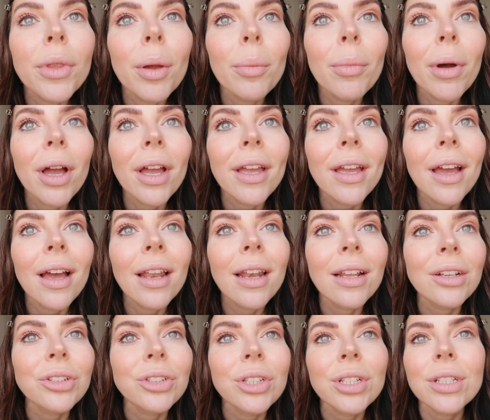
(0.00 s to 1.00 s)
My
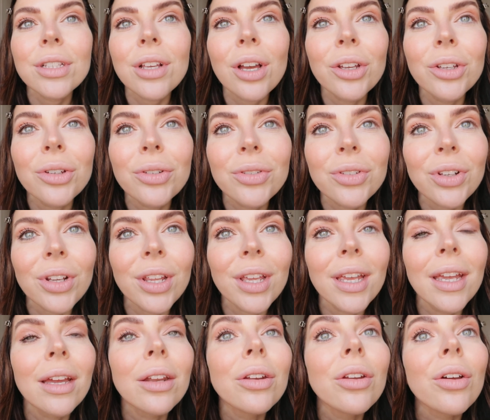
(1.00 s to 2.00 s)
lashes are
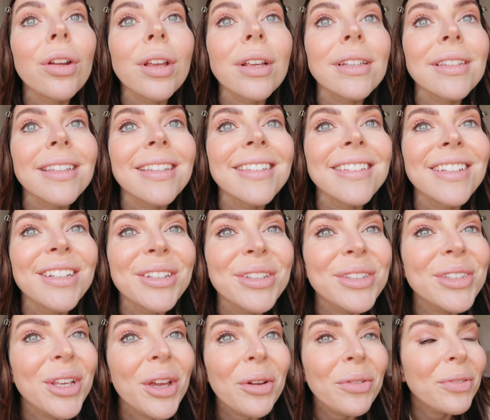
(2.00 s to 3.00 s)
usually non-existent,
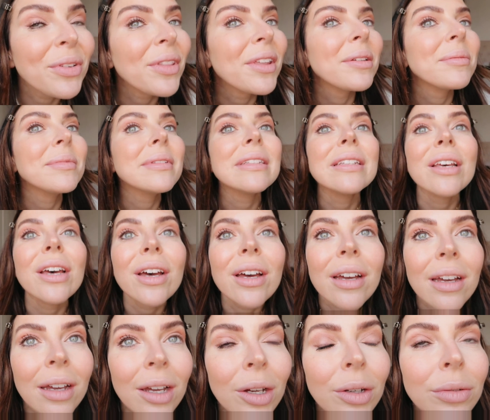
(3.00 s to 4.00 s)
so for them to
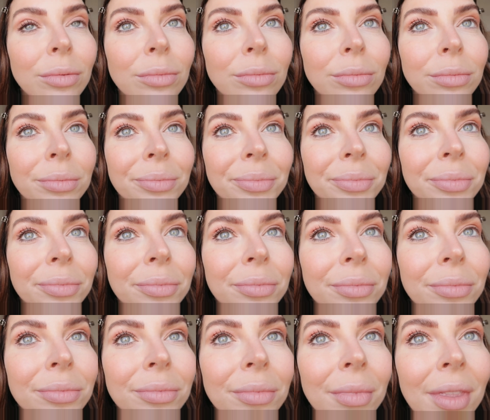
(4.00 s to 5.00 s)

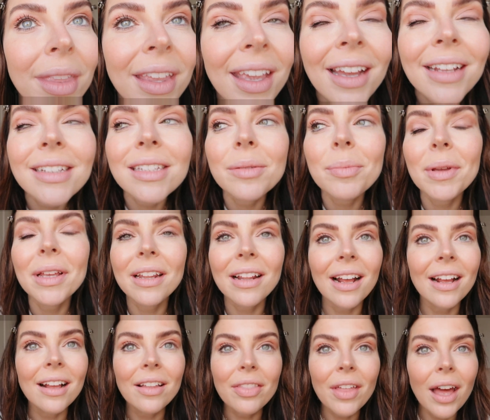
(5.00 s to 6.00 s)
get to be
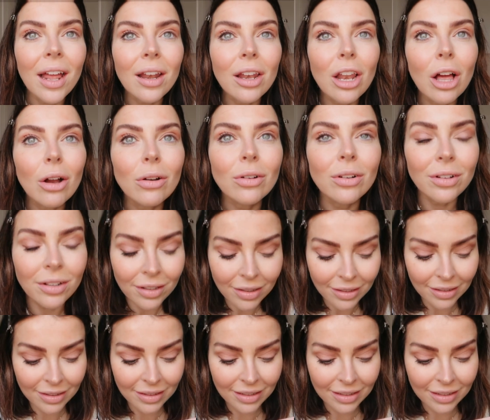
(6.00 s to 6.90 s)
like that long